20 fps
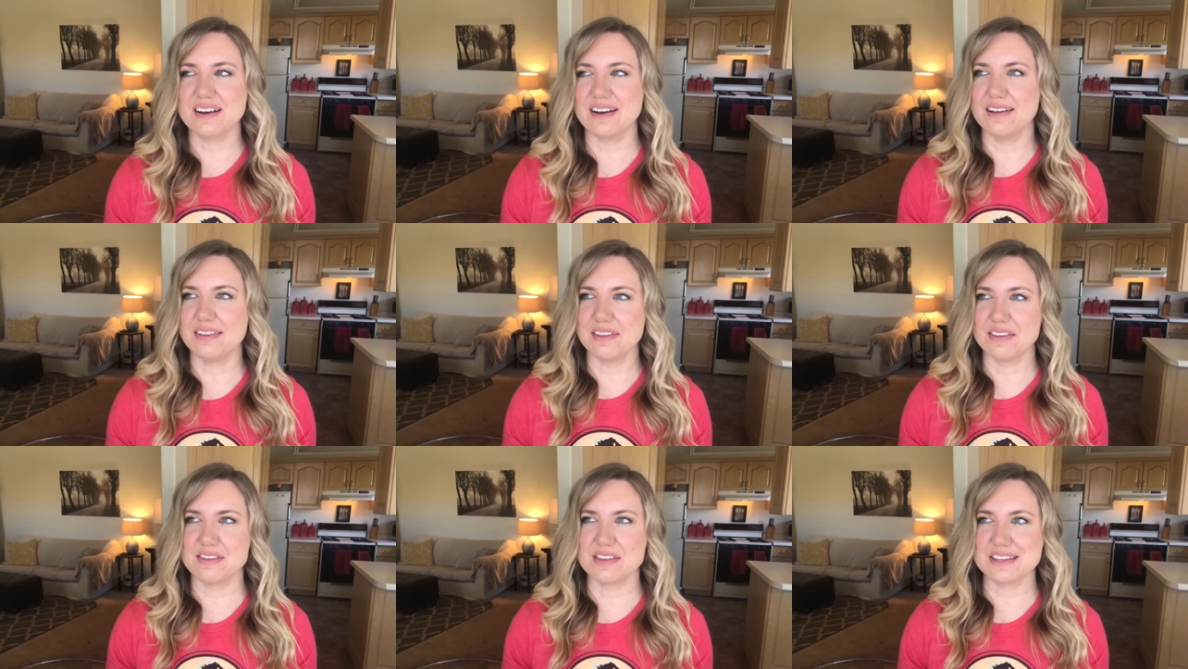
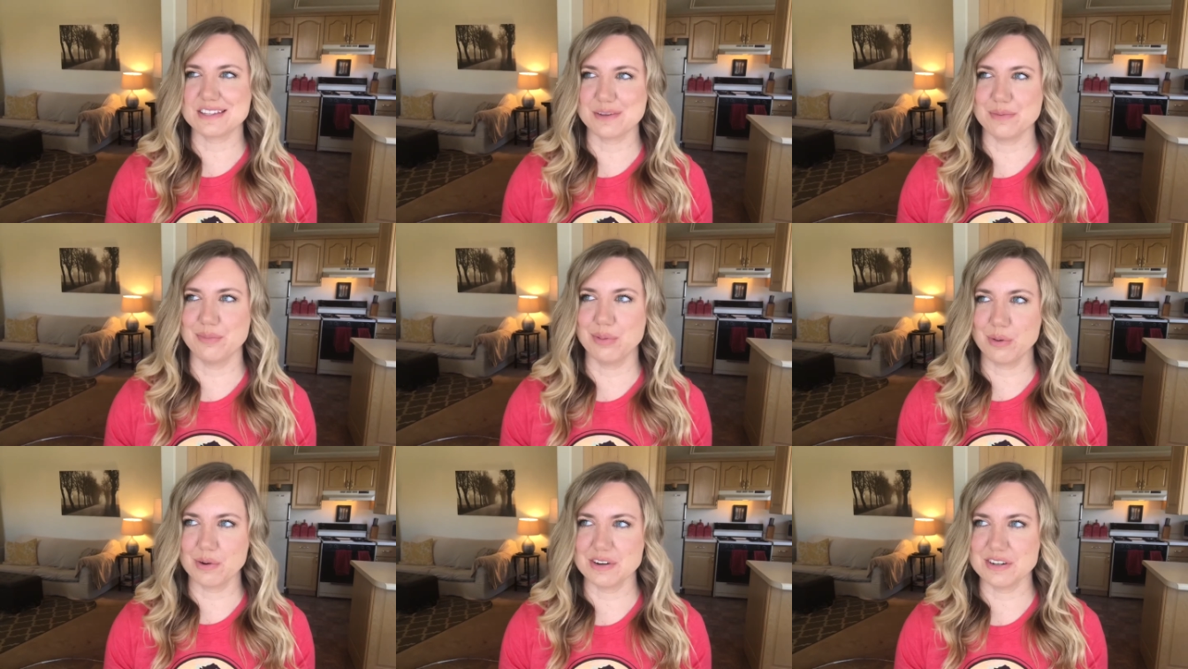I think that's
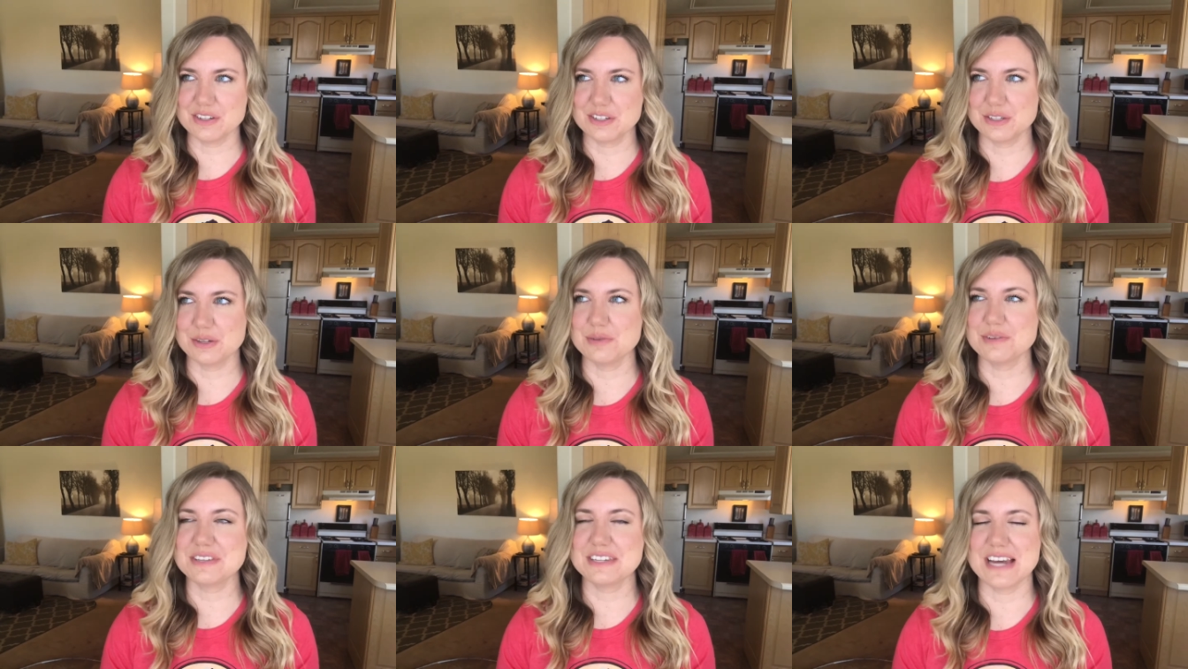important
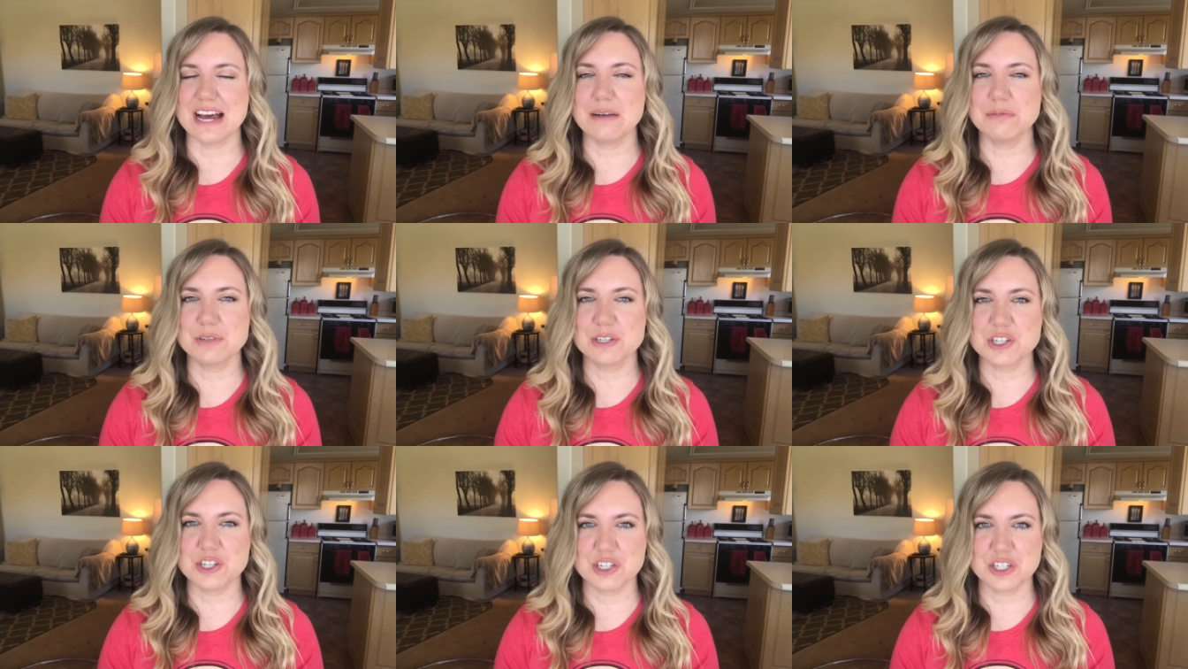to
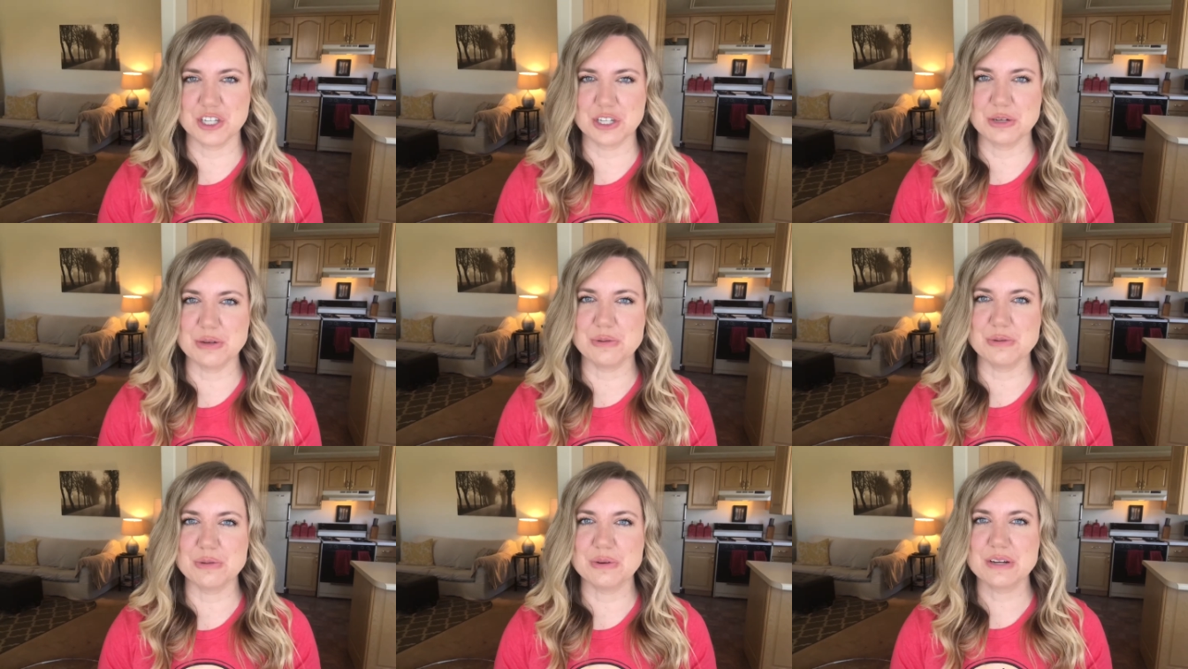establish
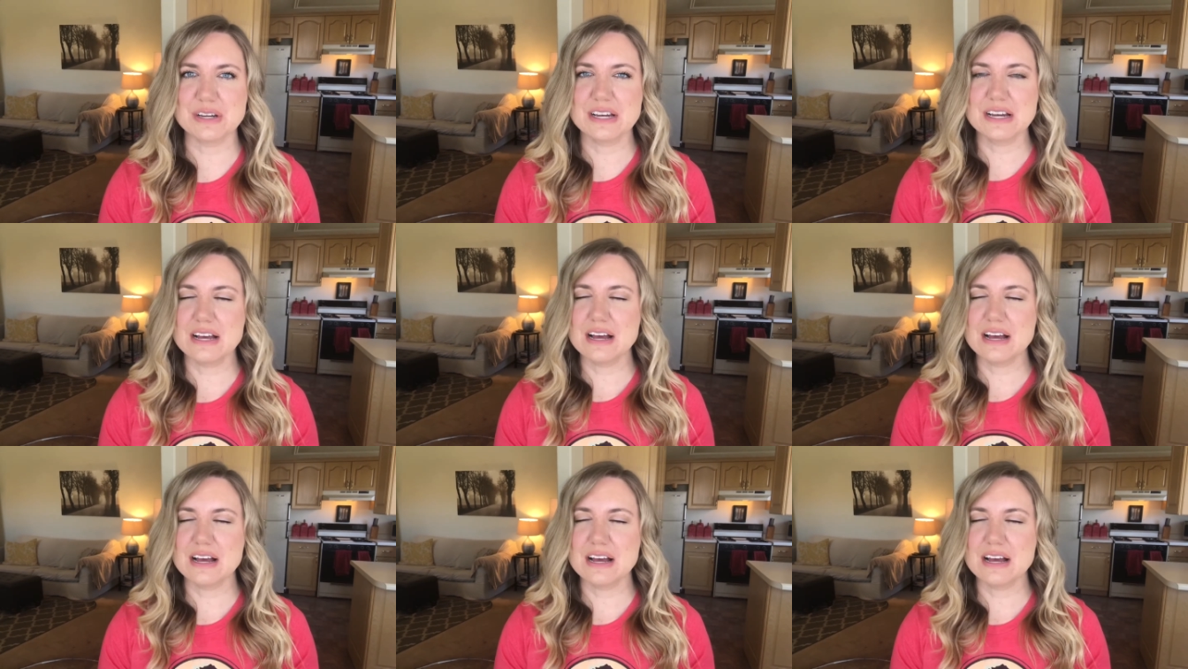too.